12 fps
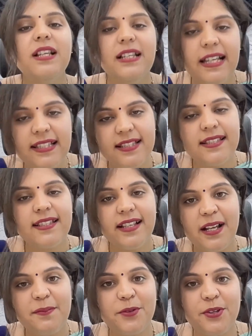lessons
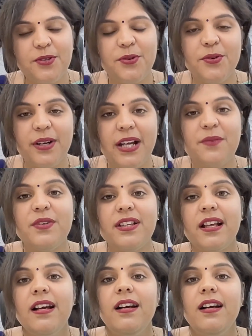that I'm going to go ahead with